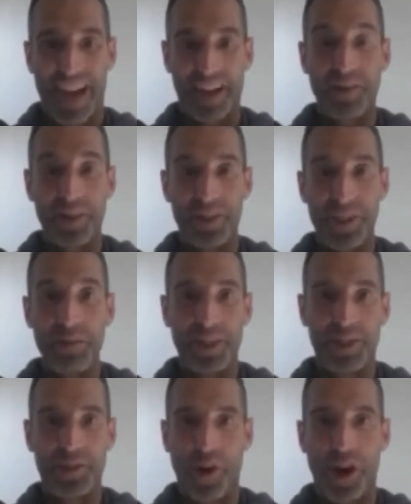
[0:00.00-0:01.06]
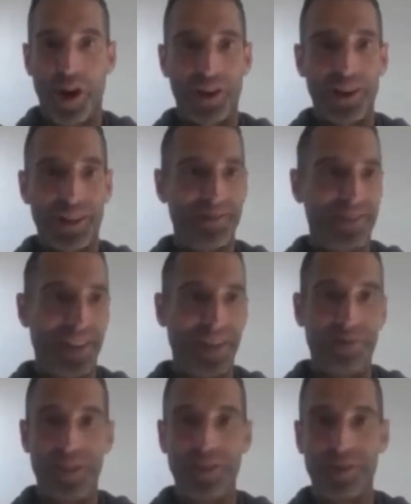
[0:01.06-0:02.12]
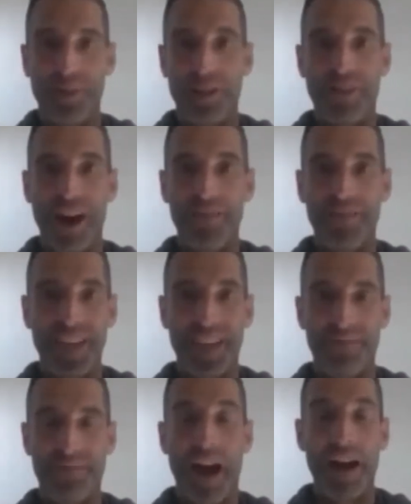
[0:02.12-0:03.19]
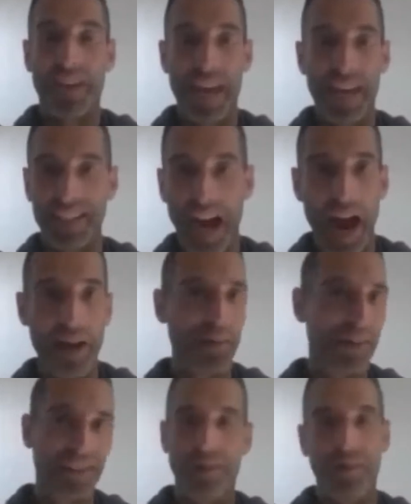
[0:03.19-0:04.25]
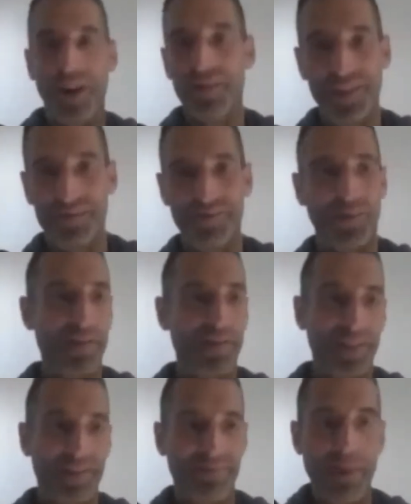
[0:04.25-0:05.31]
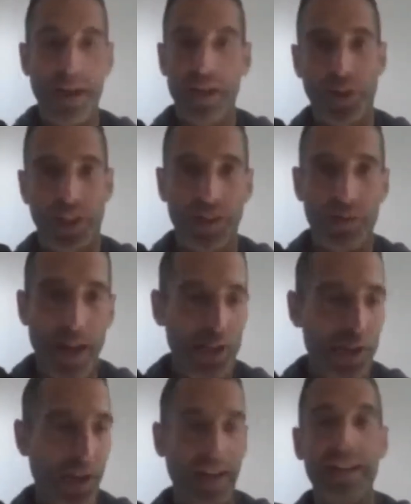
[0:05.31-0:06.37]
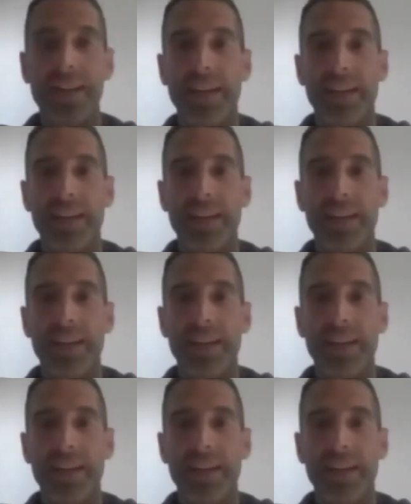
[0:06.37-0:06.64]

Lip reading: I can go to the gym and get stronger and, reduce my 5K time or, whatever metric you're measuring.